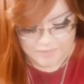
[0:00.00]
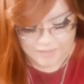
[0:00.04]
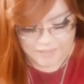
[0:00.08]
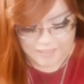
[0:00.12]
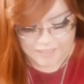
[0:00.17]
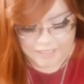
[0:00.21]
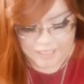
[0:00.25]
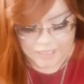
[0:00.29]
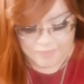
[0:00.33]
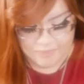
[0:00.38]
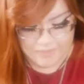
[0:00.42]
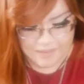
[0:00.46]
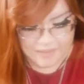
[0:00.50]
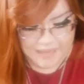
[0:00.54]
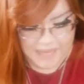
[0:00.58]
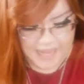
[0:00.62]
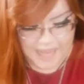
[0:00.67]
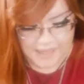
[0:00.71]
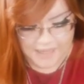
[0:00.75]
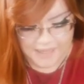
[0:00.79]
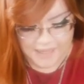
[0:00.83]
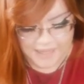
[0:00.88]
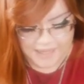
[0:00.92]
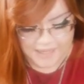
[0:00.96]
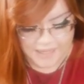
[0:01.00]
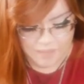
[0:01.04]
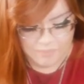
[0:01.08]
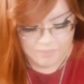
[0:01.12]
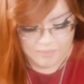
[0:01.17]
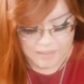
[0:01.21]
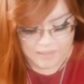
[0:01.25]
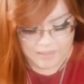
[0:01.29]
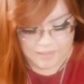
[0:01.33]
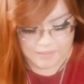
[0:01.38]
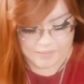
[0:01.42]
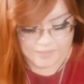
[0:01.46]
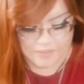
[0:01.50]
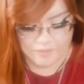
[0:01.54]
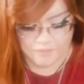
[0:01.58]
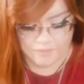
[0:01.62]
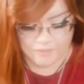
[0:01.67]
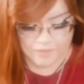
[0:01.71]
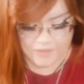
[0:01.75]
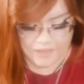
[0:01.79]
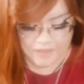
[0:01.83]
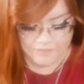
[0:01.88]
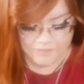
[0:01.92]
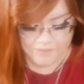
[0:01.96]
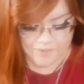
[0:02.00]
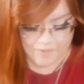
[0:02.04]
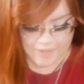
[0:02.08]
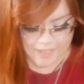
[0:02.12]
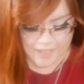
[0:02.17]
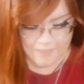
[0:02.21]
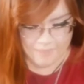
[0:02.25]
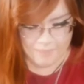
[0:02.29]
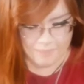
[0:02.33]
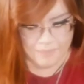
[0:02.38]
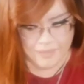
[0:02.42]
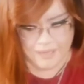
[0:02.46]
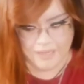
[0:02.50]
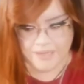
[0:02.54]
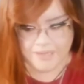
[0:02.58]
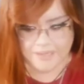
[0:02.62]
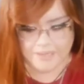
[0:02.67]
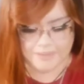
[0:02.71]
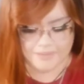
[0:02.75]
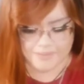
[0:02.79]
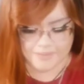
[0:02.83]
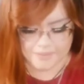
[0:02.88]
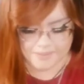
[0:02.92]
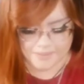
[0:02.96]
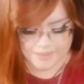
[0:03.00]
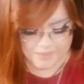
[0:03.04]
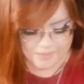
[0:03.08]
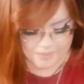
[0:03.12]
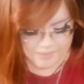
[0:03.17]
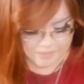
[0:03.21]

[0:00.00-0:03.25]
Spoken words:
They're keeping that hidden because if they feel embarrassed.